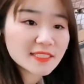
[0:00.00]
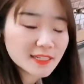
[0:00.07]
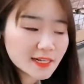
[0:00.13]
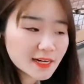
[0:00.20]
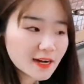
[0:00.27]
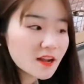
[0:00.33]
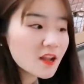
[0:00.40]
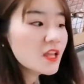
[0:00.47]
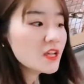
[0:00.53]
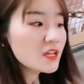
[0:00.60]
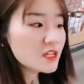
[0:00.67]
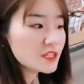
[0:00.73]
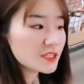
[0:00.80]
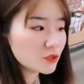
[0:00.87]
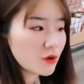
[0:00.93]
the
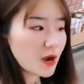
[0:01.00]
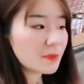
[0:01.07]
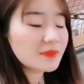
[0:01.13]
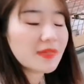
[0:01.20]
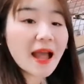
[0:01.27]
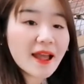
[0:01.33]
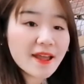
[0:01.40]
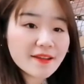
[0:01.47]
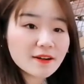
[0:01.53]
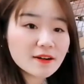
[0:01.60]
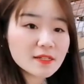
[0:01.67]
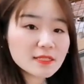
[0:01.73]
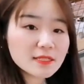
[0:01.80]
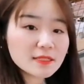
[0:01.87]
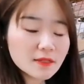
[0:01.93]
scrap
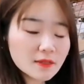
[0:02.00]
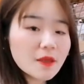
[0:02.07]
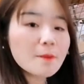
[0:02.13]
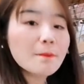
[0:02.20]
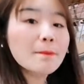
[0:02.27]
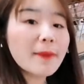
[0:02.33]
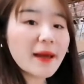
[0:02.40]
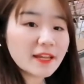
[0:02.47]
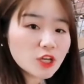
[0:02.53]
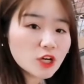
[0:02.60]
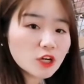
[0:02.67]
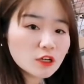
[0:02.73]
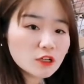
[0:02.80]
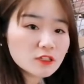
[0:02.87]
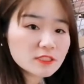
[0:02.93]
tires,
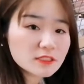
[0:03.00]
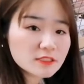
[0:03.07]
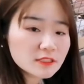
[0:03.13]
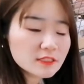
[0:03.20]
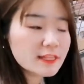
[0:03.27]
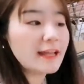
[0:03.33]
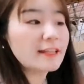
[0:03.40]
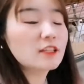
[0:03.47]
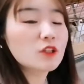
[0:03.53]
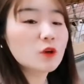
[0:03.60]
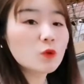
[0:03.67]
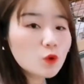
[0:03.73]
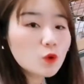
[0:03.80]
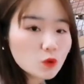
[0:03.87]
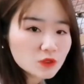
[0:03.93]
metals, and the
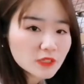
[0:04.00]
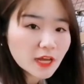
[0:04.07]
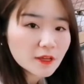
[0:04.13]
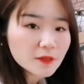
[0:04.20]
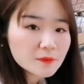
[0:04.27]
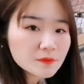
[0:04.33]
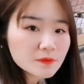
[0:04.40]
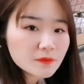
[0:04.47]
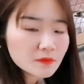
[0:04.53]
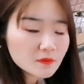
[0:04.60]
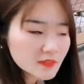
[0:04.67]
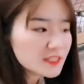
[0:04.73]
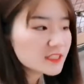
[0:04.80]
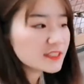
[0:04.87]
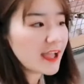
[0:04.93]
wood.
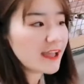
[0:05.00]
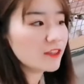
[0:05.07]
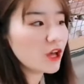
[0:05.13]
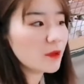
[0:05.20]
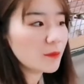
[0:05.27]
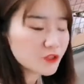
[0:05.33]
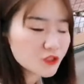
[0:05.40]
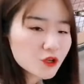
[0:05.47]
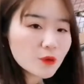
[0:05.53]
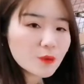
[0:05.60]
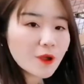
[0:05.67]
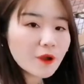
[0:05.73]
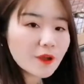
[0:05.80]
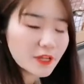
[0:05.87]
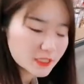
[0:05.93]
This kind of
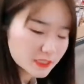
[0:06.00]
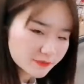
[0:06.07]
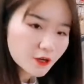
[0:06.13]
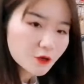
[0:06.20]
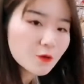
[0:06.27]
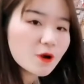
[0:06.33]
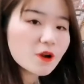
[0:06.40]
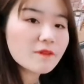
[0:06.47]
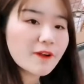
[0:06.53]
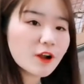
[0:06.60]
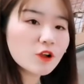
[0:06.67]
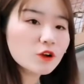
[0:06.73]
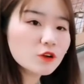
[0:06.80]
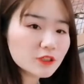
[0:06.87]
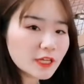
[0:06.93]
material is really very
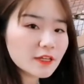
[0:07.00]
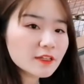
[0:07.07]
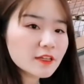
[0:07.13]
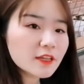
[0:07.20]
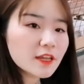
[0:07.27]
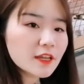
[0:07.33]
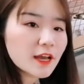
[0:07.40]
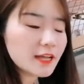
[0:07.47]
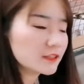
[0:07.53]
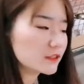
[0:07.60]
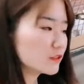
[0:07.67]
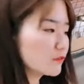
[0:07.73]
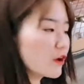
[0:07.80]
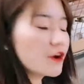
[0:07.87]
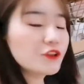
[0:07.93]
good and
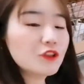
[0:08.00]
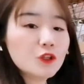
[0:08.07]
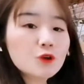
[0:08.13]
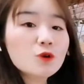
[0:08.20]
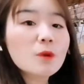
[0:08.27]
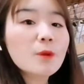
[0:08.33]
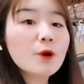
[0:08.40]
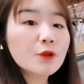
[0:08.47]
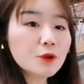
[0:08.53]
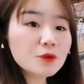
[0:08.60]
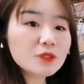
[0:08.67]
very durable.